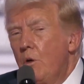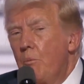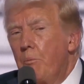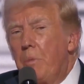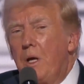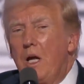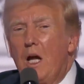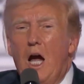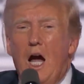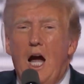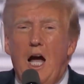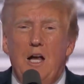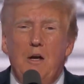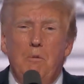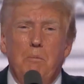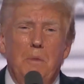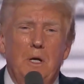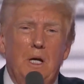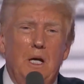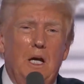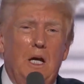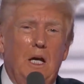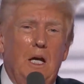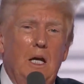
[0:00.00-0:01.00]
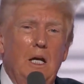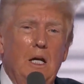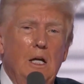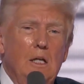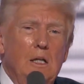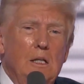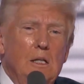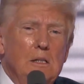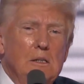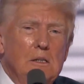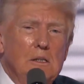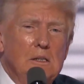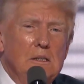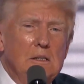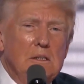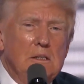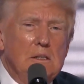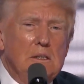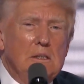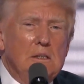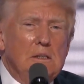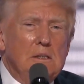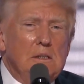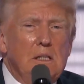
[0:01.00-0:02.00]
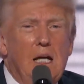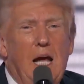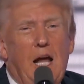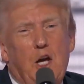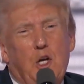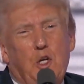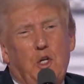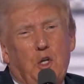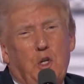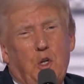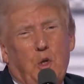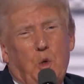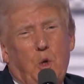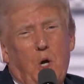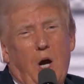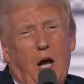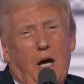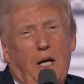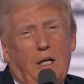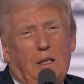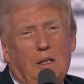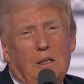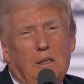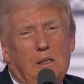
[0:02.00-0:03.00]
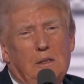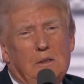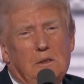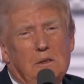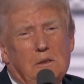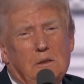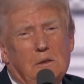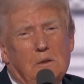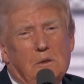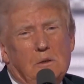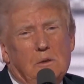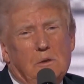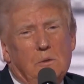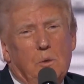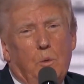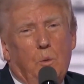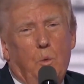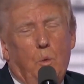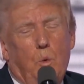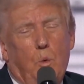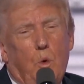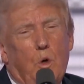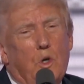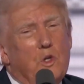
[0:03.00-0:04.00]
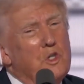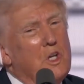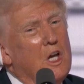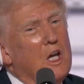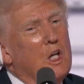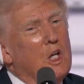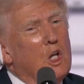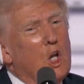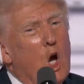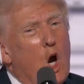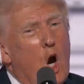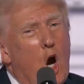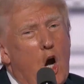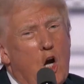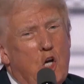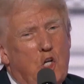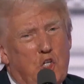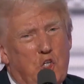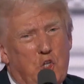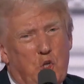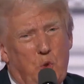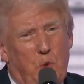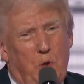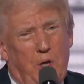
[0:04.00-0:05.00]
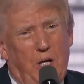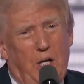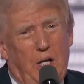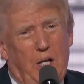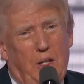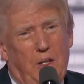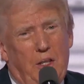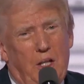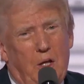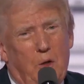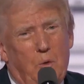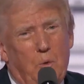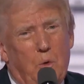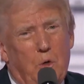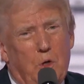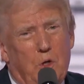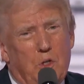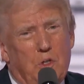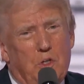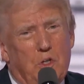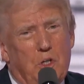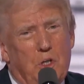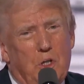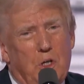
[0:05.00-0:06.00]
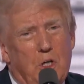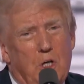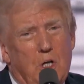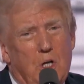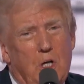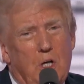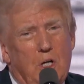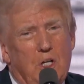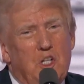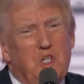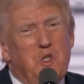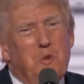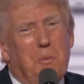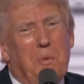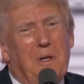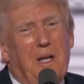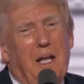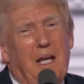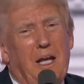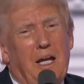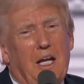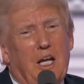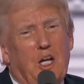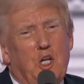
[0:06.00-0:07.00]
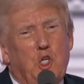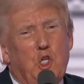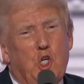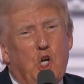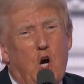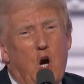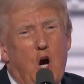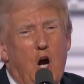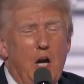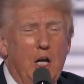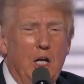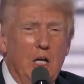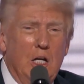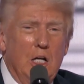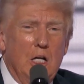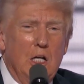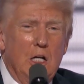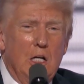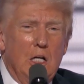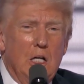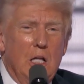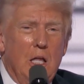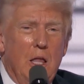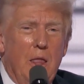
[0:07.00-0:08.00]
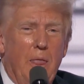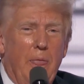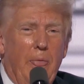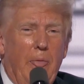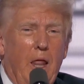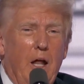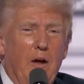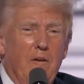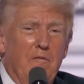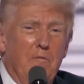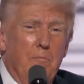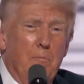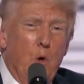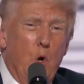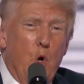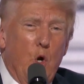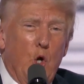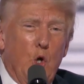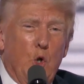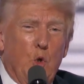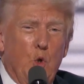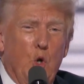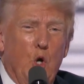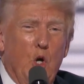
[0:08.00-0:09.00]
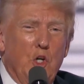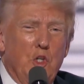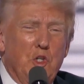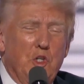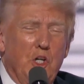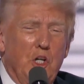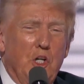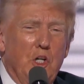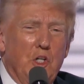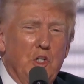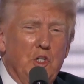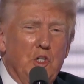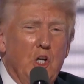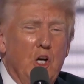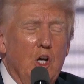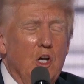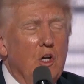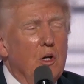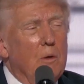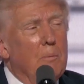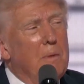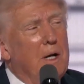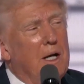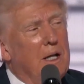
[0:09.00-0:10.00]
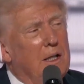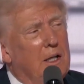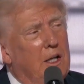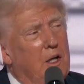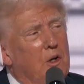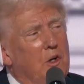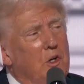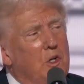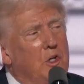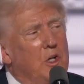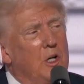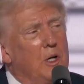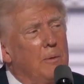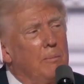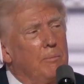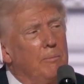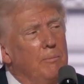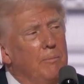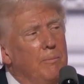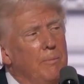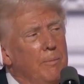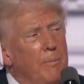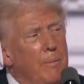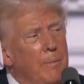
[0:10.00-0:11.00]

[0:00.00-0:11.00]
Behind me and to the right was a large screen that was displaying a chart of border crossings under my leadership.